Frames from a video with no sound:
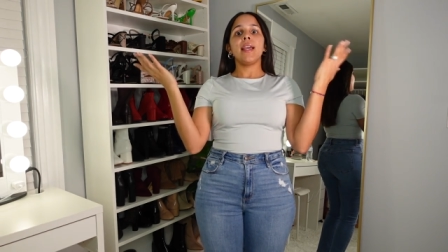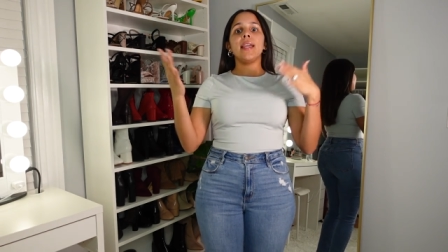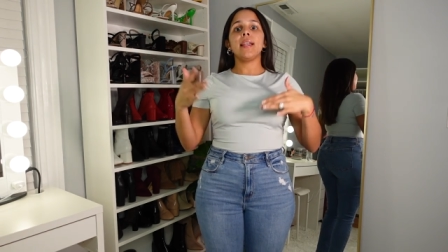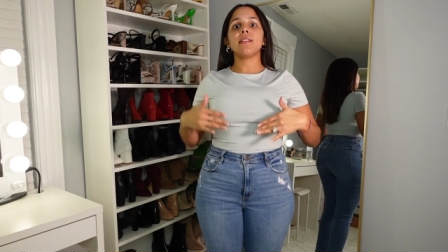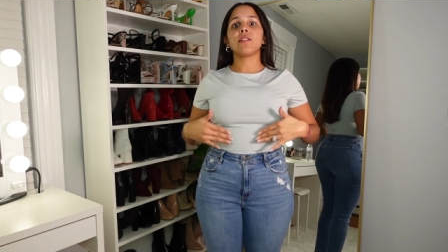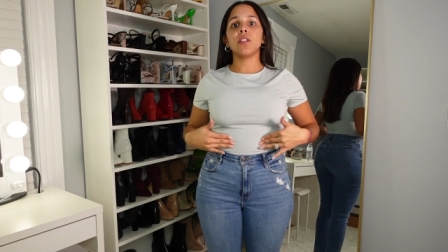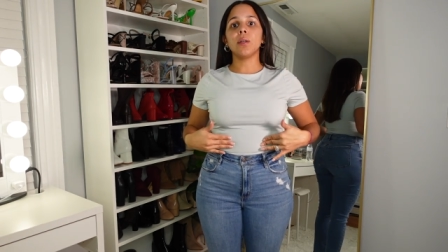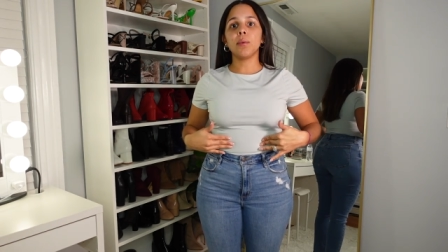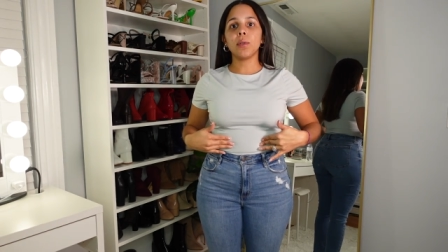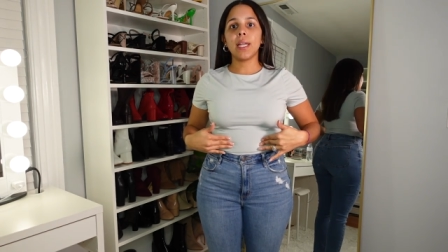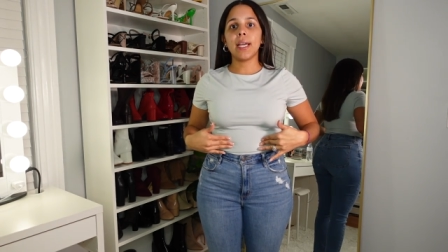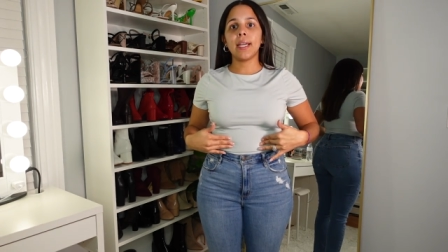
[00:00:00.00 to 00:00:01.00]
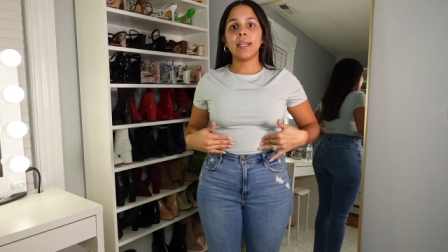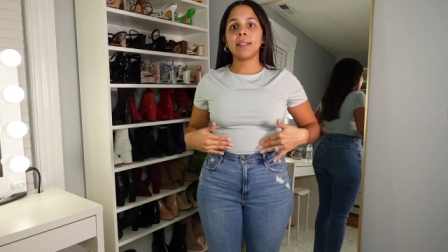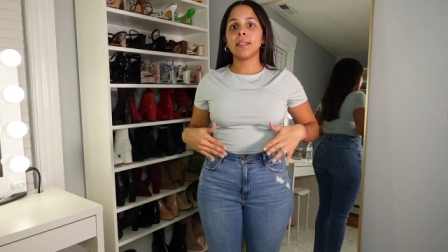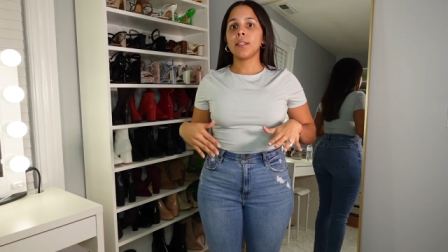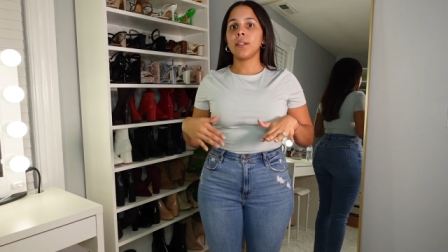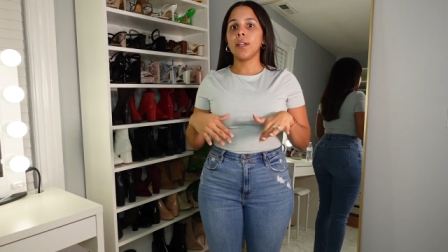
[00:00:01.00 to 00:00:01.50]
it is double lined,
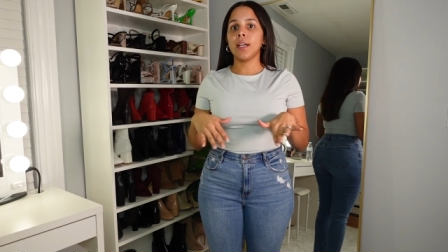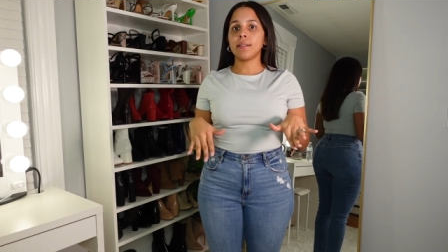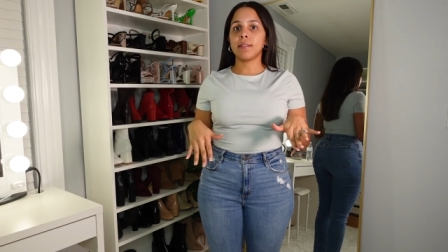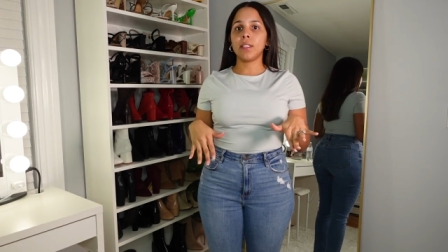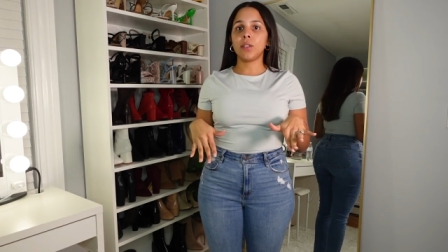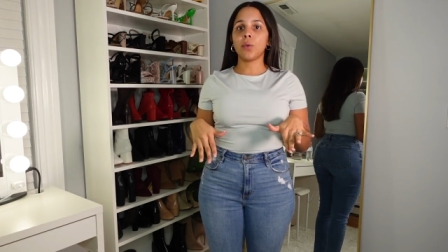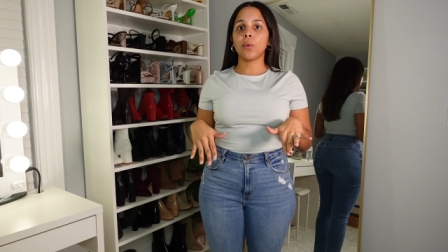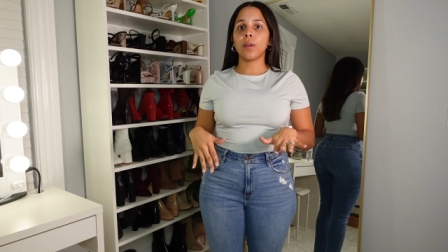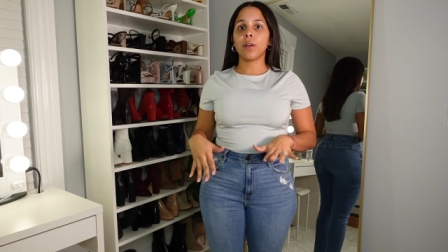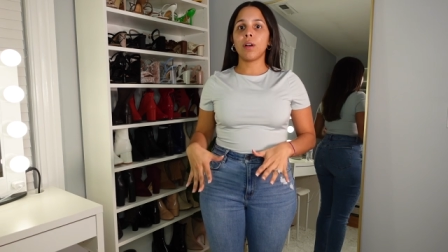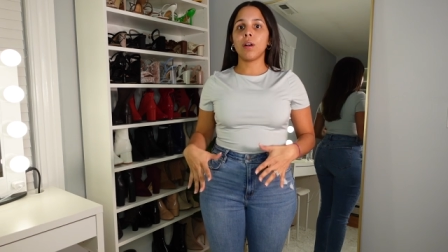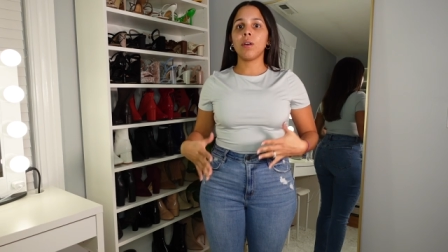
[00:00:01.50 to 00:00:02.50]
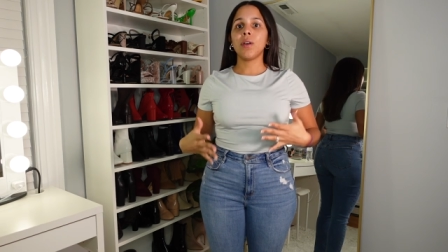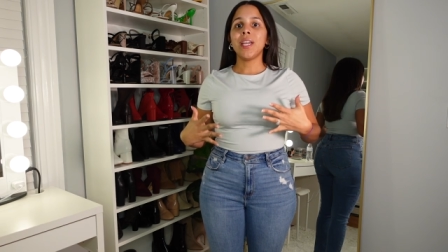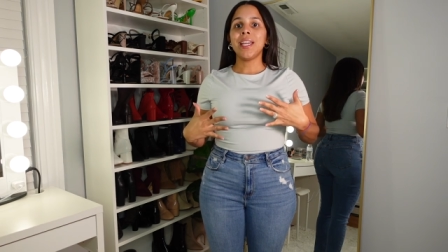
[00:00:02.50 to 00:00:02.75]
not see-through at all.